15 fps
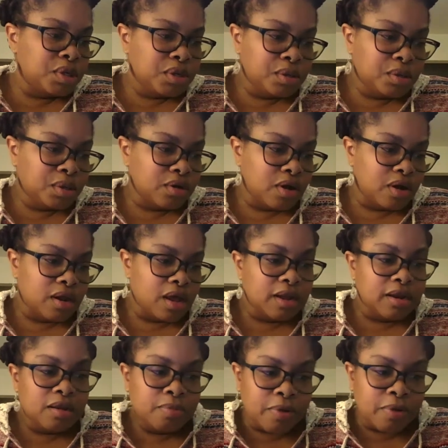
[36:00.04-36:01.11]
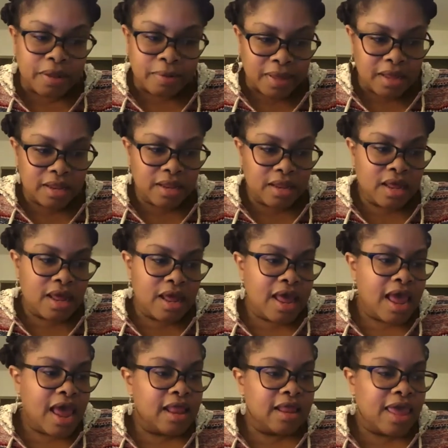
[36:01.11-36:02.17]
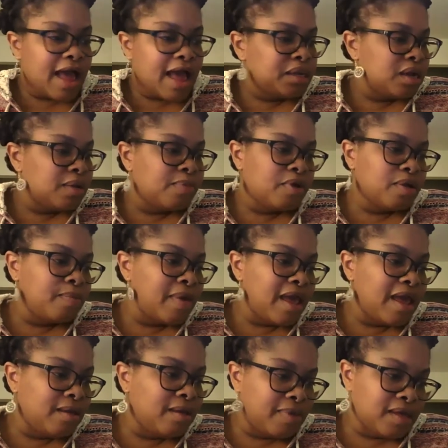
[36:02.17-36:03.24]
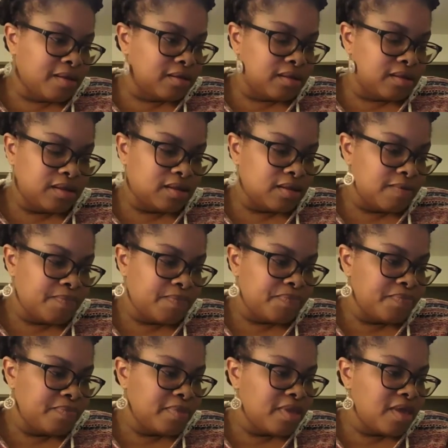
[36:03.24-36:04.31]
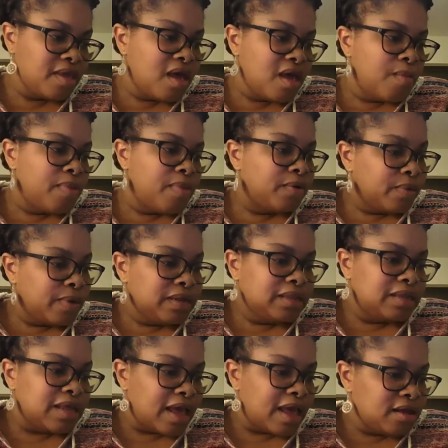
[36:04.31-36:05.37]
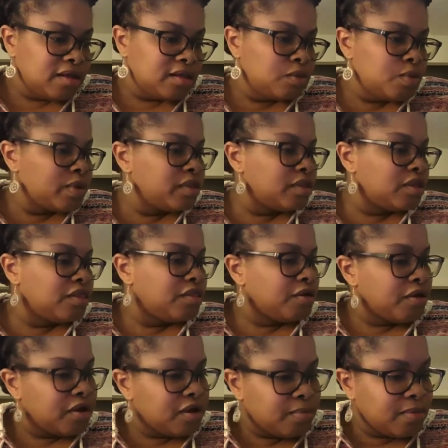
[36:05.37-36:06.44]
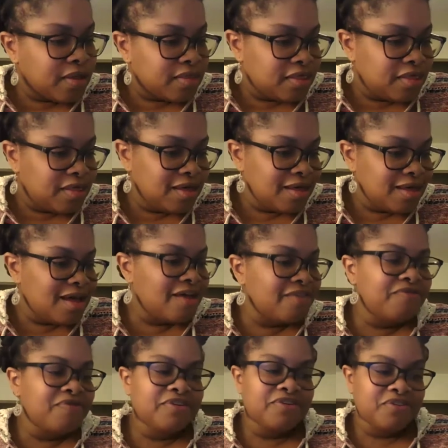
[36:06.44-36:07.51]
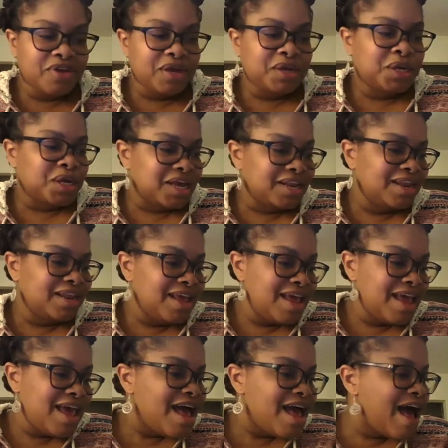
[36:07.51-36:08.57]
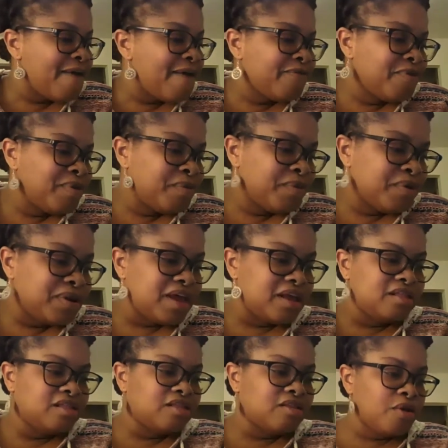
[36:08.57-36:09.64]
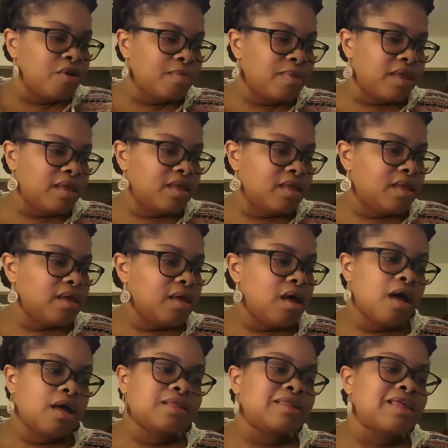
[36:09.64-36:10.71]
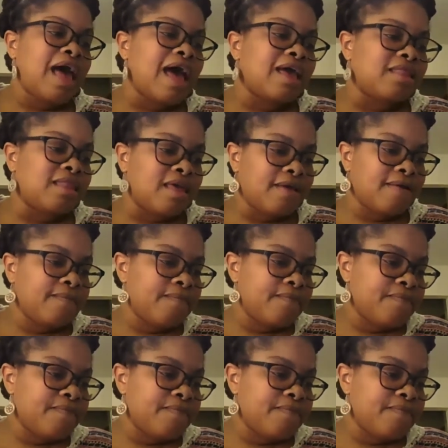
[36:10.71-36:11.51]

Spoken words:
children on unemployment, and catch up on paying bills. But one day, towards the third month of frustration, I remembered a sermon on tithing.